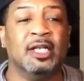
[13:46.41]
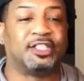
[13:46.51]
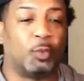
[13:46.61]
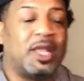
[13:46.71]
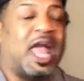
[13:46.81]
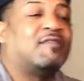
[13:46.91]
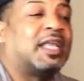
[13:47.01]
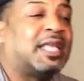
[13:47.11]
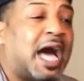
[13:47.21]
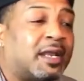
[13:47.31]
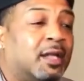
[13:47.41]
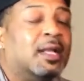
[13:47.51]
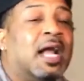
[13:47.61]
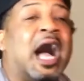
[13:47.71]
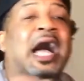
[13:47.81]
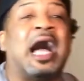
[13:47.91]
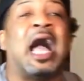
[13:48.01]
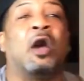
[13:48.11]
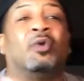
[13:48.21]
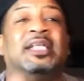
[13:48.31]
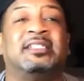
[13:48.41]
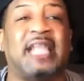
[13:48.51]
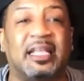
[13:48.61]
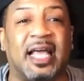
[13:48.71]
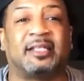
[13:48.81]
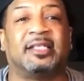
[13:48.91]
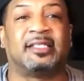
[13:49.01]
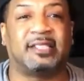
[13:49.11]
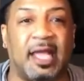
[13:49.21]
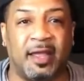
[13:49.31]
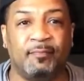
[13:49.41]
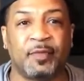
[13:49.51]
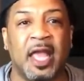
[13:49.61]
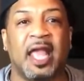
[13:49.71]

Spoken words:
So we have a lot of, I only say that to say,